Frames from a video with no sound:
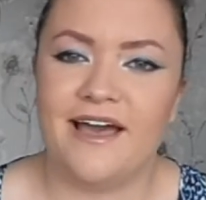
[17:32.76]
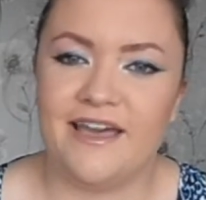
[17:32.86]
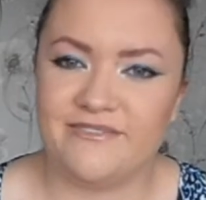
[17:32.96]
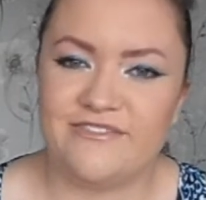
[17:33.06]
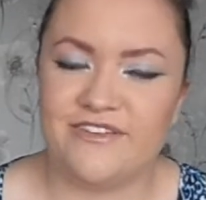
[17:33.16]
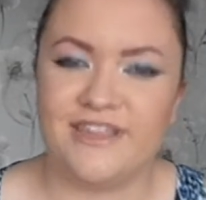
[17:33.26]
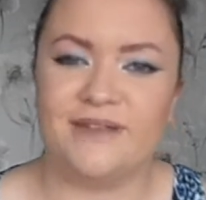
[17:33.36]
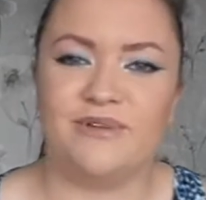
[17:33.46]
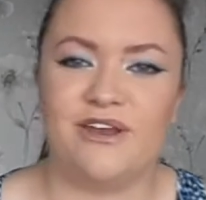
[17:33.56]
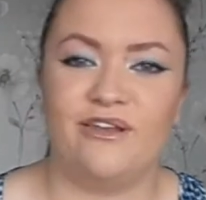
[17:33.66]
I have a feeling
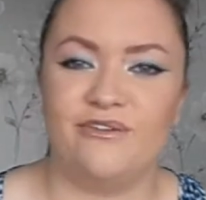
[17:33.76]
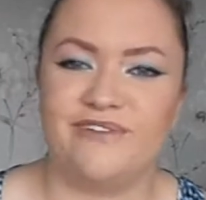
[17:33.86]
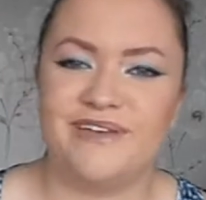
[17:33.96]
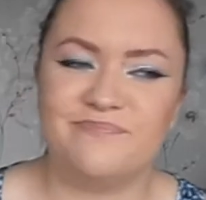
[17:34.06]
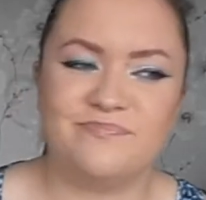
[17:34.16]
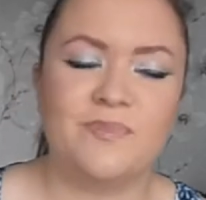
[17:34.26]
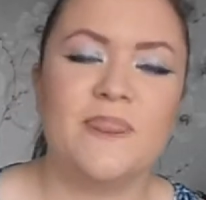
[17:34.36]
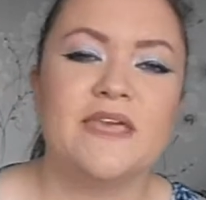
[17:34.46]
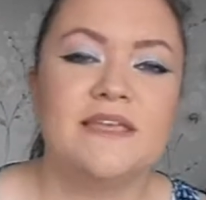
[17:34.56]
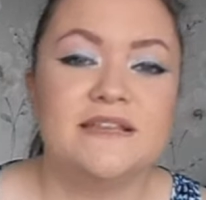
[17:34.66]
I'm going to love it.
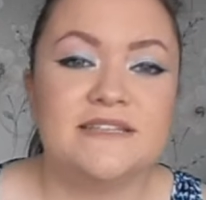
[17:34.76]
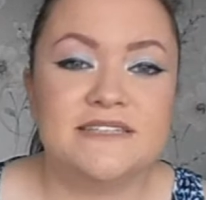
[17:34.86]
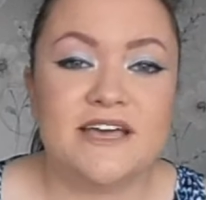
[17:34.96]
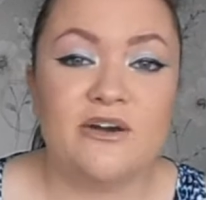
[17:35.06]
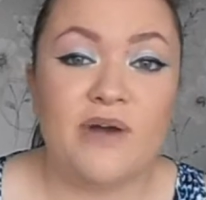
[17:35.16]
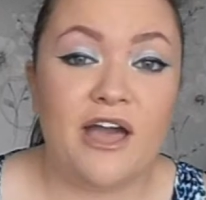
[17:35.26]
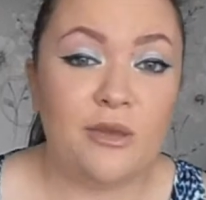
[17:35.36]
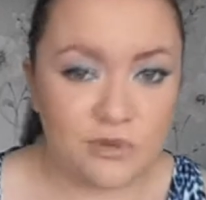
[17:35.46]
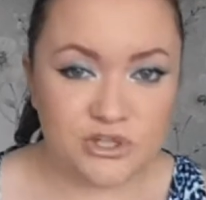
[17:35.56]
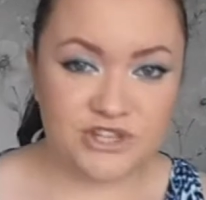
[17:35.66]
So I
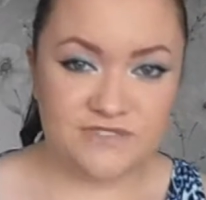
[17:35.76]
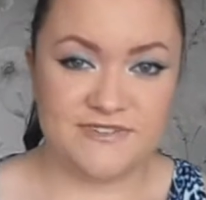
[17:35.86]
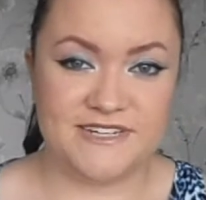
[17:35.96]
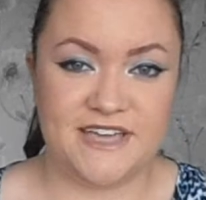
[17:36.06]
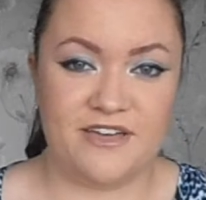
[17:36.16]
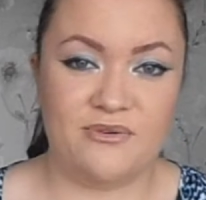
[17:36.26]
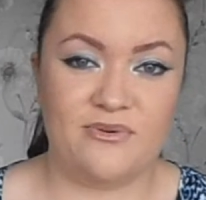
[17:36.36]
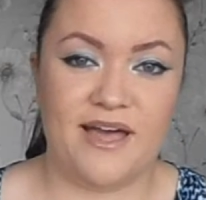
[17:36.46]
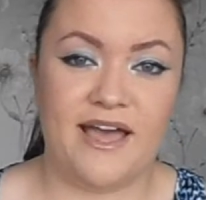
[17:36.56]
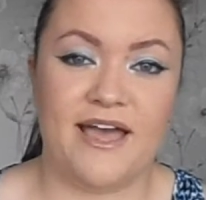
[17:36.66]
hope you enjoyed the video,